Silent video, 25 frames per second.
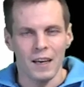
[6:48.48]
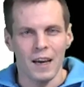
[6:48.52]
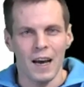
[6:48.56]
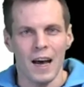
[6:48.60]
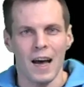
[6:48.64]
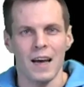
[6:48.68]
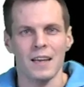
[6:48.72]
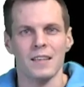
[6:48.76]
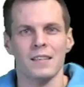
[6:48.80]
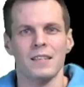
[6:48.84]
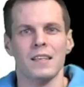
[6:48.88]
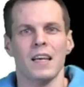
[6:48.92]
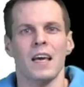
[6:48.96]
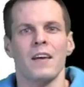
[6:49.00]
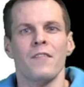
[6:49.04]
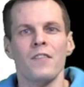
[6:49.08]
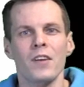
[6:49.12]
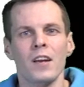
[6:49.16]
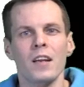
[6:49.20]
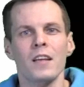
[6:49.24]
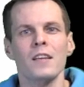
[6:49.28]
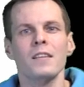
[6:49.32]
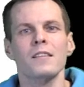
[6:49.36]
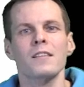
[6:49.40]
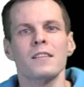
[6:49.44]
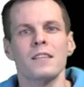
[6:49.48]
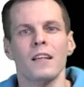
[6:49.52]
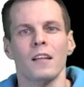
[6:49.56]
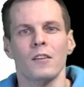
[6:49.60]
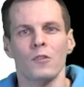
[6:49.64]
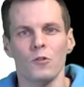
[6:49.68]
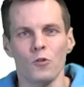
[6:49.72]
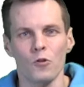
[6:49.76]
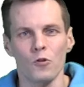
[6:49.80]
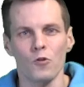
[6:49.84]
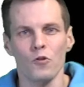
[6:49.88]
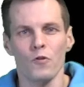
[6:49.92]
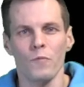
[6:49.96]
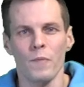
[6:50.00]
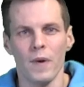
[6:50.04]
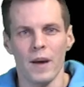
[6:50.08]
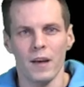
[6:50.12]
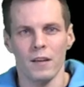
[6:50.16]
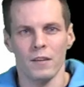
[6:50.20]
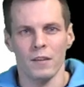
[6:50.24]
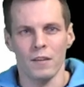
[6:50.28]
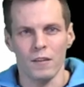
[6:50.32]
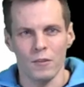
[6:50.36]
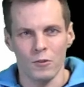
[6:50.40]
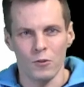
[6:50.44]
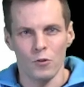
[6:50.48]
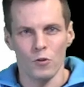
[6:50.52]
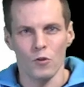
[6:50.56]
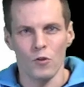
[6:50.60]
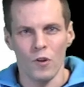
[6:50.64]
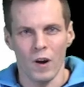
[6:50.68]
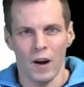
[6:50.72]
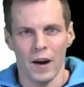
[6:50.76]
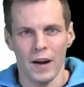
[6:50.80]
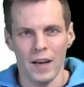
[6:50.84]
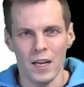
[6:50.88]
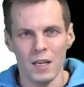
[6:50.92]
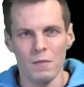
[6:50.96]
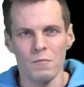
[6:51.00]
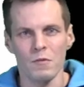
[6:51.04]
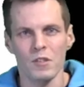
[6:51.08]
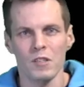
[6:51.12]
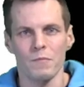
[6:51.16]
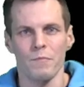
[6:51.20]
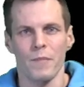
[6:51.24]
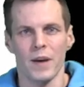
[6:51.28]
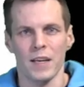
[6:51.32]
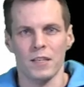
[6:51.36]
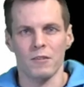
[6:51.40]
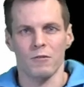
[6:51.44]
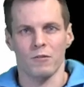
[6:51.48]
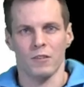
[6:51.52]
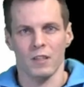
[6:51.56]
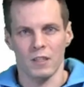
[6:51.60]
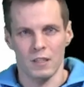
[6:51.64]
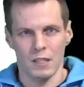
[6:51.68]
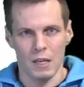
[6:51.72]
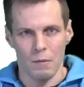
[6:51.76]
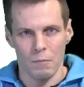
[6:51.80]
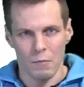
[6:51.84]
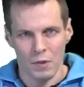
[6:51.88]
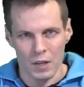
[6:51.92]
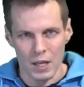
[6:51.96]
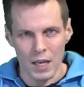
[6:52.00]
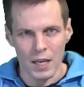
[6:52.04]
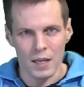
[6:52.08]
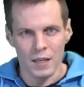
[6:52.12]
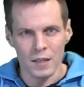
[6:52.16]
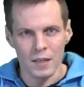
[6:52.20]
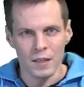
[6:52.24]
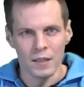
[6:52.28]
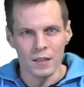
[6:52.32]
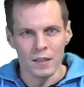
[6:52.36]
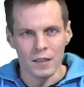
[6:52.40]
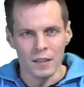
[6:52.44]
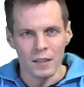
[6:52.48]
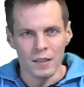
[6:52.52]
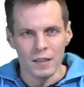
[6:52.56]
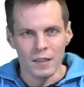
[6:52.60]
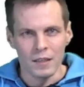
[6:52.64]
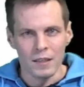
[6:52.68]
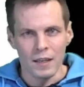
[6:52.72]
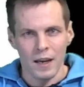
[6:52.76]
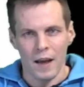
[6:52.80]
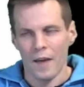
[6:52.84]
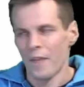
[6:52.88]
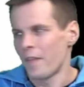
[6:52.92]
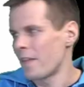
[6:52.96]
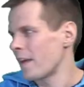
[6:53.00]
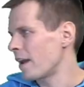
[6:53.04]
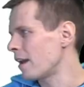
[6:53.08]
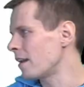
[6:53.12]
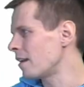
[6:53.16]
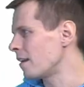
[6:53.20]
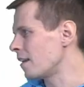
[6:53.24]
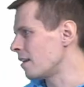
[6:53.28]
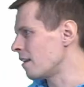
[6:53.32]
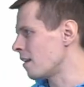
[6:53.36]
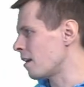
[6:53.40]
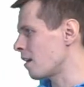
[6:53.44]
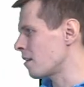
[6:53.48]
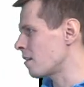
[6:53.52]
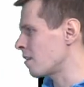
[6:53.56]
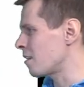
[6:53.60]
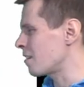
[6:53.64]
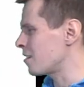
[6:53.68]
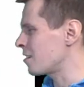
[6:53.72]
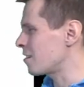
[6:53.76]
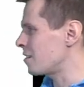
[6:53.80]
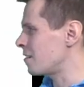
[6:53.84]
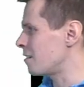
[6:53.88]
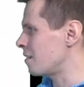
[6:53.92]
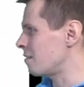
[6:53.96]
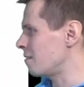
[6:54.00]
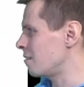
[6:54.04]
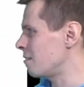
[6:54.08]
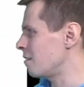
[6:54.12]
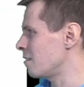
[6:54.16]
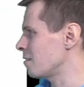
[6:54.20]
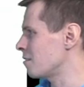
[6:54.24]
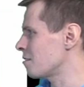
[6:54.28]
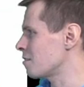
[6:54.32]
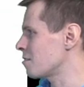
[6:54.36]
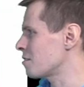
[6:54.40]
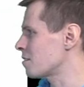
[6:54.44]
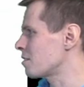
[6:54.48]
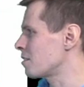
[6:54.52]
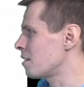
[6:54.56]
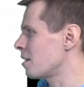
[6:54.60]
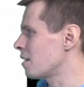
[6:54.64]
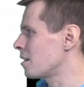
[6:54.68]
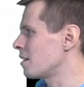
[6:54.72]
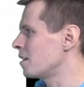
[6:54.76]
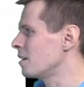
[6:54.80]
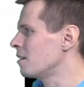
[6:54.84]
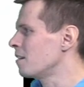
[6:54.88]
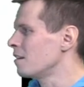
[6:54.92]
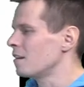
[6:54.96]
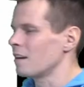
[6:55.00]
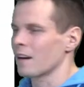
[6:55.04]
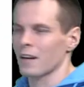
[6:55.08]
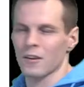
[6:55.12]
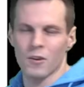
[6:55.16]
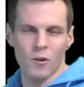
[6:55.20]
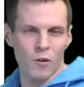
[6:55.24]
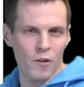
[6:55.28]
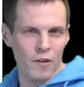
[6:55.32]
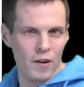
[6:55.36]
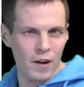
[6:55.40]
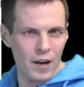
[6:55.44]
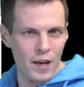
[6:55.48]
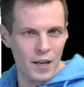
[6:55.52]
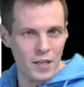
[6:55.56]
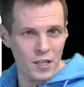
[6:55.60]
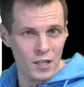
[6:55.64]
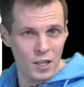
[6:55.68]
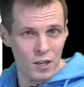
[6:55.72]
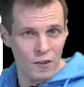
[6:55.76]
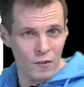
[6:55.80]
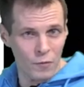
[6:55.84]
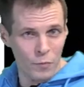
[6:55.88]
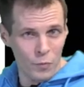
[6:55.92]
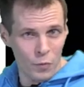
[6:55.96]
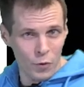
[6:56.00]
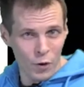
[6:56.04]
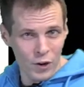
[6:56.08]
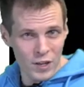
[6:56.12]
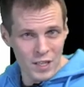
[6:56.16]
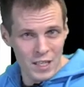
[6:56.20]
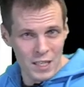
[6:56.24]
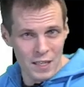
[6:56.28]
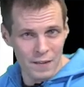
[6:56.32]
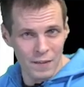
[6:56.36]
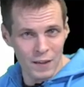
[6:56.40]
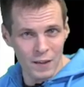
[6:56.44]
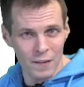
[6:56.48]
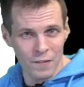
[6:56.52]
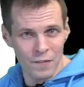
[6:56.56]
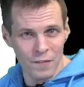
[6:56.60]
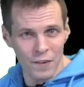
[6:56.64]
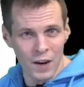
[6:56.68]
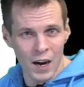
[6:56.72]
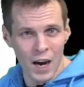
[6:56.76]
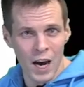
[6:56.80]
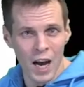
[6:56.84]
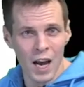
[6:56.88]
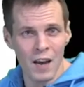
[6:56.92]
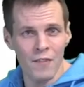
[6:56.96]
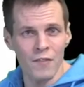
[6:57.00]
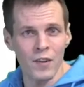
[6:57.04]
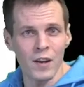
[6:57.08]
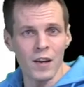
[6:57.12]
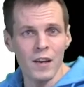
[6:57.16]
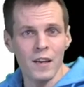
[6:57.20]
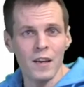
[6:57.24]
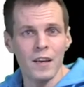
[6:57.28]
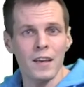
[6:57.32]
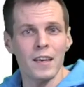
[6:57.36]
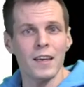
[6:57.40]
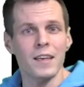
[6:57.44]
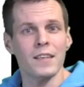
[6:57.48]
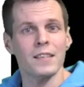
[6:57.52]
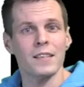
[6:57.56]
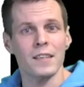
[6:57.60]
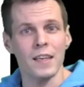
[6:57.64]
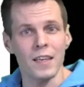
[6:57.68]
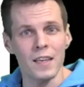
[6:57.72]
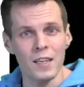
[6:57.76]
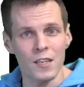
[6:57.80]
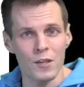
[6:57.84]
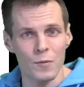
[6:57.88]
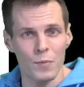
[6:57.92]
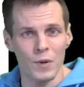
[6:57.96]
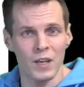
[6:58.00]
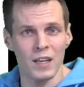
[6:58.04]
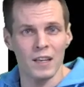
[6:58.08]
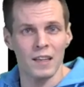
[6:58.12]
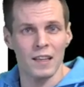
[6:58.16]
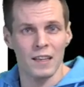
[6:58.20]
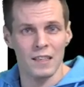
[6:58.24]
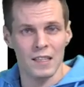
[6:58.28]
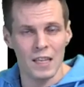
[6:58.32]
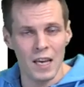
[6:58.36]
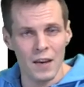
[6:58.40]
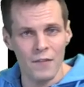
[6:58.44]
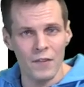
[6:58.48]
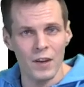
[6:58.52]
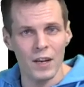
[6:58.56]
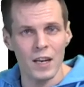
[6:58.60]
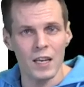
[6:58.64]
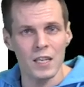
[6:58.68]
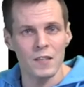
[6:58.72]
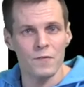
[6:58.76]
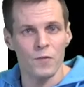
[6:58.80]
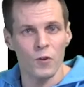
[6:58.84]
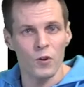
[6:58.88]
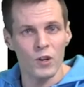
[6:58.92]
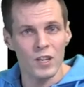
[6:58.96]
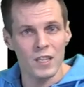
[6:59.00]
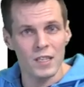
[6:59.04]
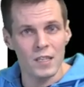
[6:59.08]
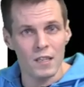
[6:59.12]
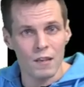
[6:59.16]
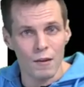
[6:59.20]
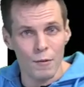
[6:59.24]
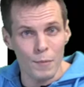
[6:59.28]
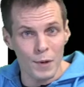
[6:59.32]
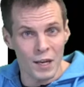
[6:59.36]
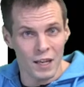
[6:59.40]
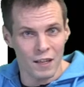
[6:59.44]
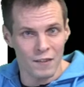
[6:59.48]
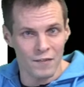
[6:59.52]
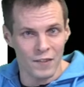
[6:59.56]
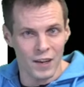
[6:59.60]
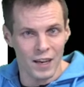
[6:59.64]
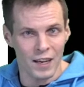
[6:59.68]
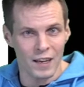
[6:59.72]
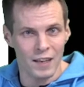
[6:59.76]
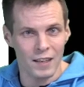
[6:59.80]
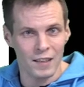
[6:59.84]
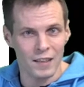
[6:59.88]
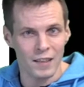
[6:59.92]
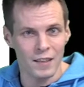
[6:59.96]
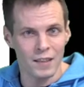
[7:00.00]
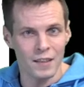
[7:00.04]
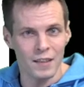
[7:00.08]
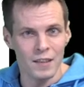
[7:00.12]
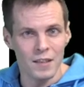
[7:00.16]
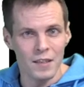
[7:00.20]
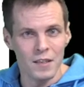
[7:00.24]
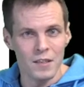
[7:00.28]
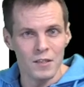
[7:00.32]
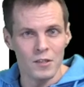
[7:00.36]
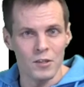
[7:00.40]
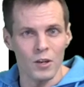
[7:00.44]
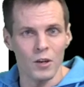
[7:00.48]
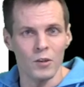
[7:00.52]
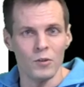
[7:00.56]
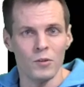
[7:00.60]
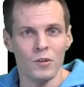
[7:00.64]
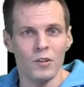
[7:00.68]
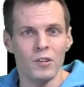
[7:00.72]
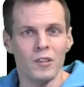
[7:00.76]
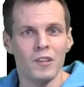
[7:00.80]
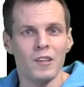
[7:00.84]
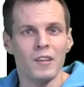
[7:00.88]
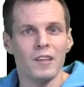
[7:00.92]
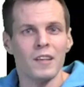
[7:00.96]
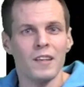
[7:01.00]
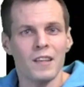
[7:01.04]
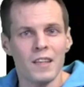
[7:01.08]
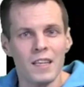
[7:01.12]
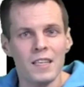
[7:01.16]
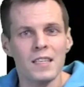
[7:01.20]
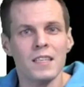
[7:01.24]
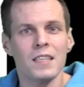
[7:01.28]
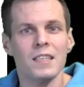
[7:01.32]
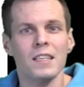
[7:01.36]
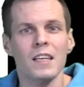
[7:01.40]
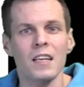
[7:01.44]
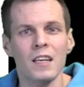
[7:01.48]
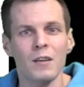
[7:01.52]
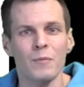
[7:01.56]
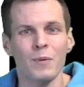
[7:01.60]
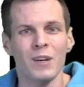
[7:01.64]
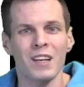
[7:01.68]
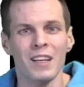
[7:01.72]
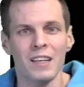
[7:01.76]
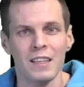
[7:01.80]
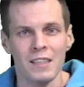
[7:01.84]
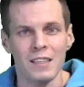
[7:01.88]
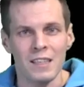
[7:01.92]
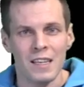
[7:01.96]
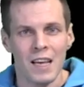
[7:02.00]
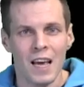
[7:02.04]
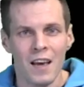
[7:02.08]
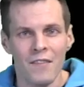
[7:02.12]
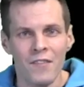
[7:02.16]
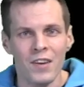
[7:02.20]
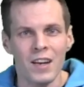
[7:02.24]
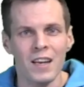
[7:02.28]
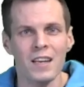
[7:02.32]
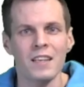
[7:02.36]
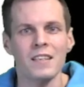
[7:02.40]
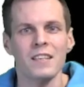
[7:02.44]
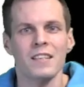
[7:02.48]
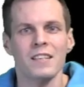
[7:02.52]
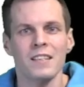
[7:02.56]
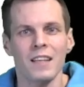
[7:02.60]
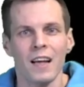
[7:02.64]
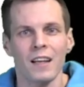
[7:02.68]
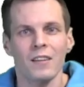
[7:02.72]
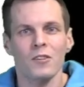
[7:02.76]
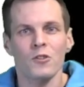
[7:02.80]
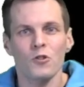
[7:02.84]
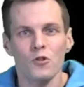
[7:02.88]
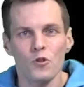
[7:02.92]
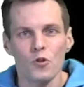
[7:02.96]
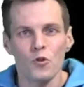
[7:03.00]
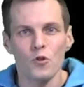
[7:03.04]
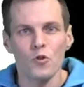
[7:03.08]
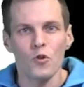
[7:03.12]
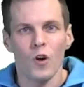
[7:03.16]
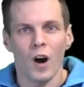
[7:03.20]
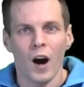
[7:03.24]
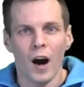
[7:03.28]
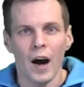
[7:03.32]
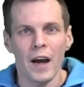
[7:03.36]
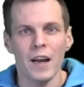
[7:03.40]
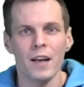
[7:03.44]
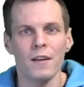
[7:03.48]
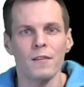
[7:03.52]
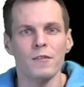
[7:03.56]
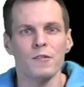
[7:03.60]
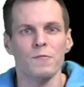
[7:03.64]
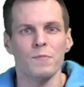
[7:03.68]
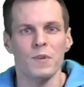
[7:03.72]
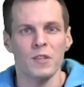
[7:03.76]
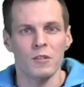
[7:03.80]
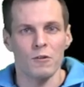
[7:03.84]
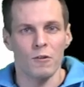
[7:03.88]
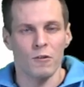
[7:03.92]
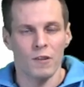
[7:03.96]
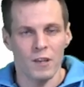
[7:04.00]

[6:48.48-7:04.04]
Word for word: as evidence that two, two items measure the same thing. And then in another, another study, a correlation of 0.75 is interpreted as evidence for discriminant validity. So this is interpreted as evidence that two items measure